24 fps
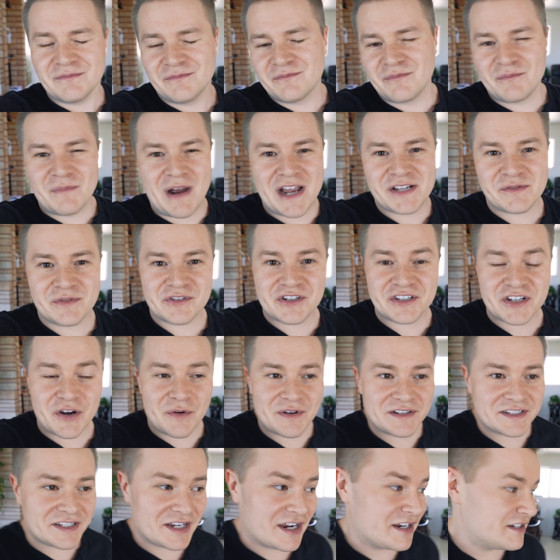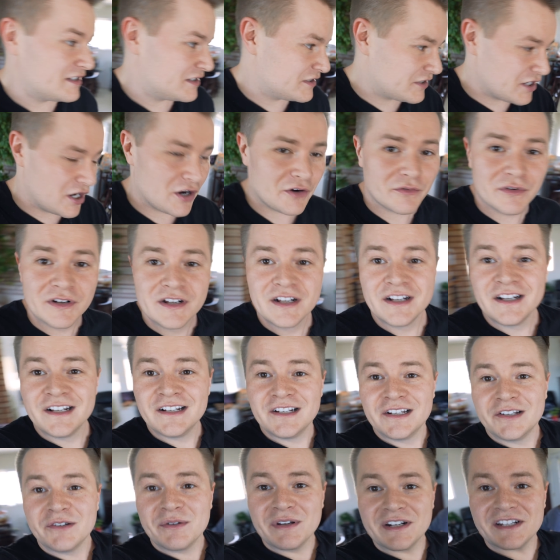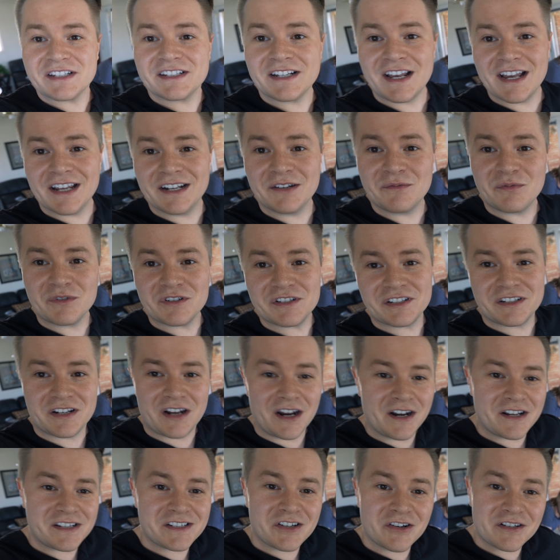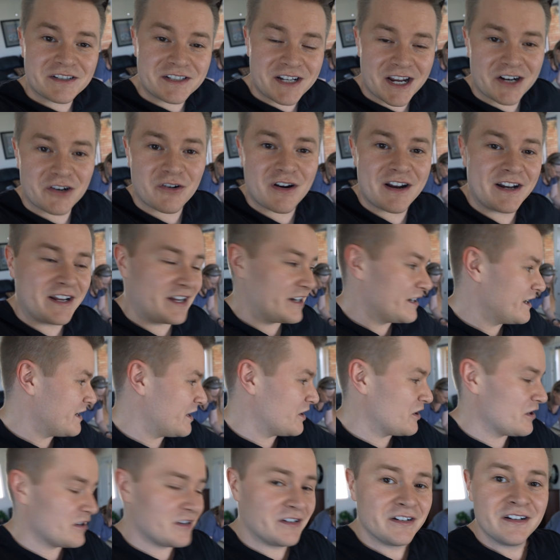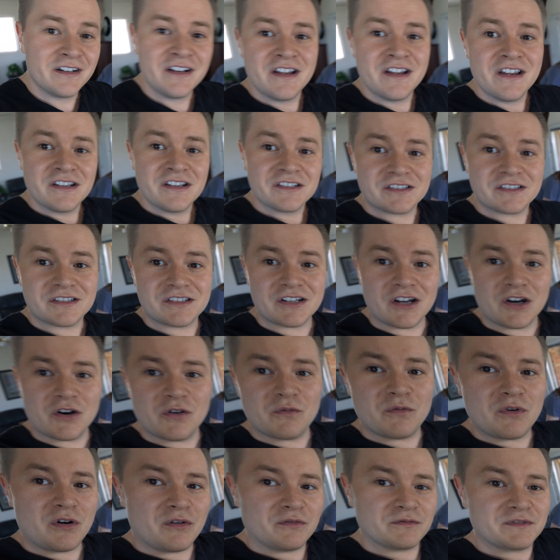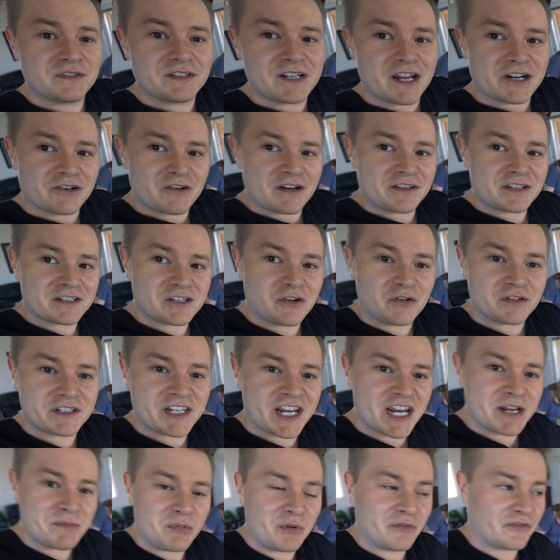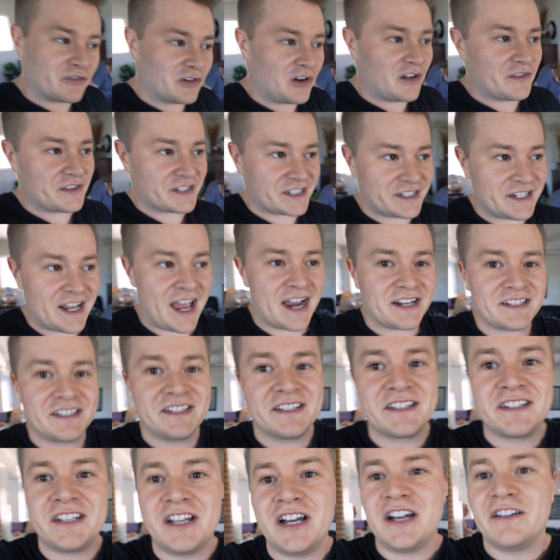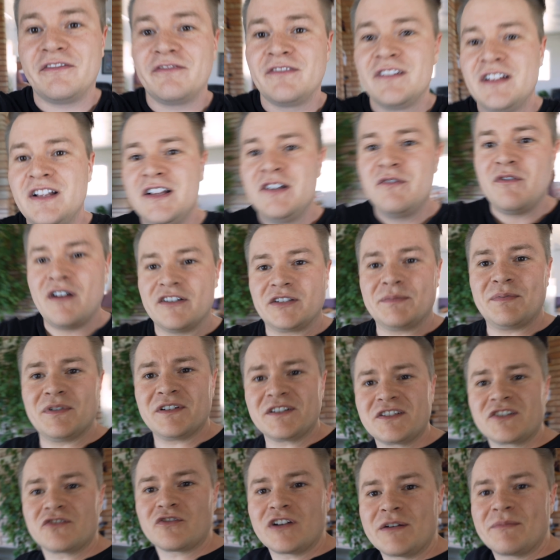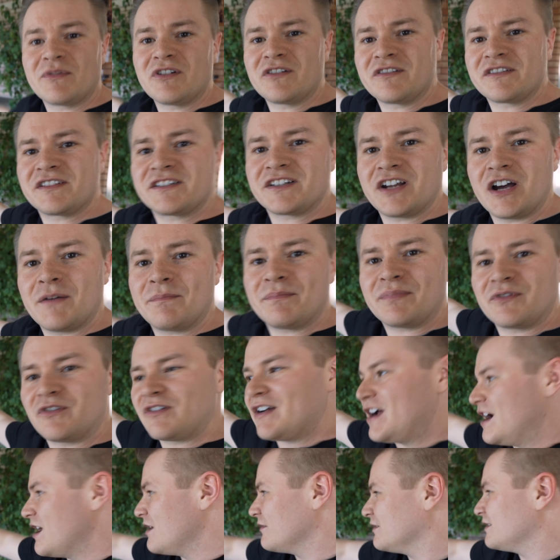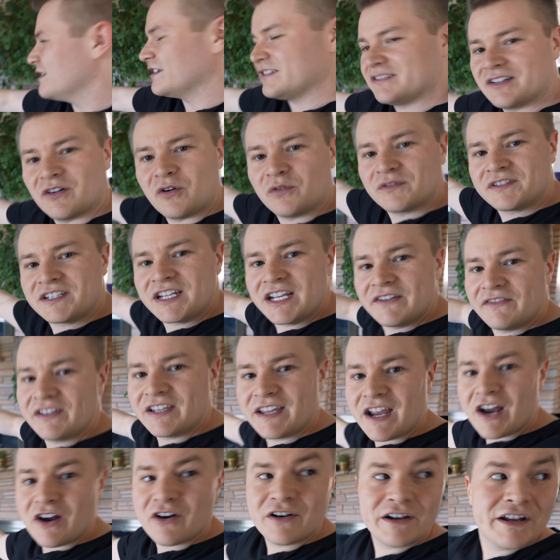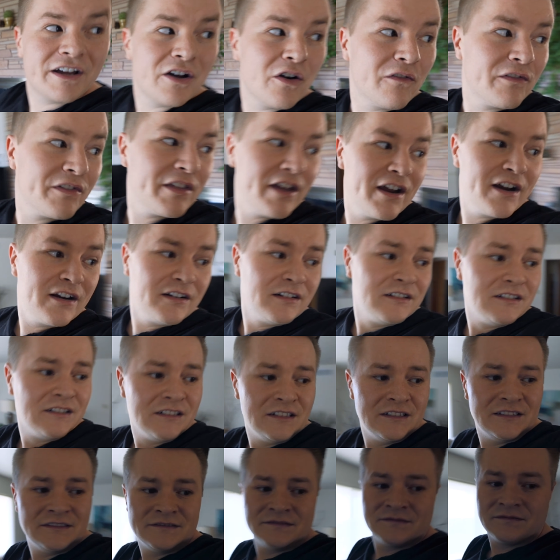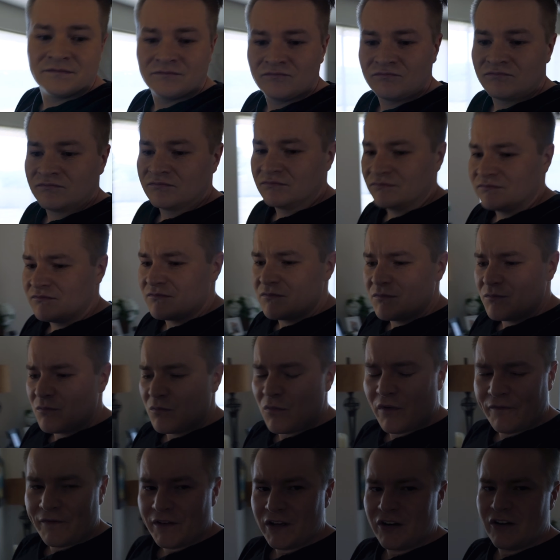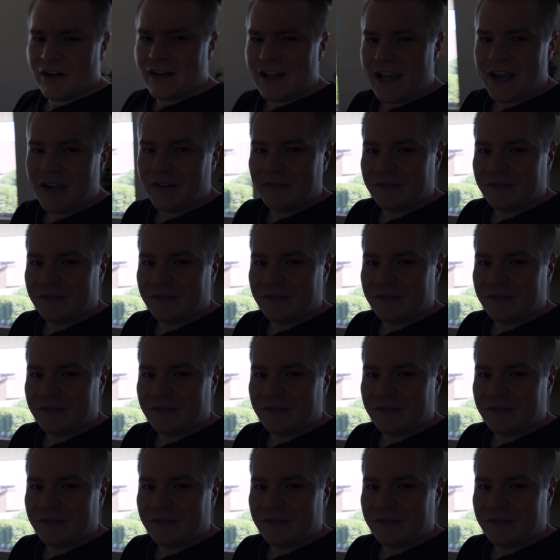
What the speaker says: might as well just go inside. So we decided we're just gonna start decorating in here. So we'll decorate this whole table for all the snacks and stuff. I'll have to put streamers up around like the whole TV area over there. We'll figure it out.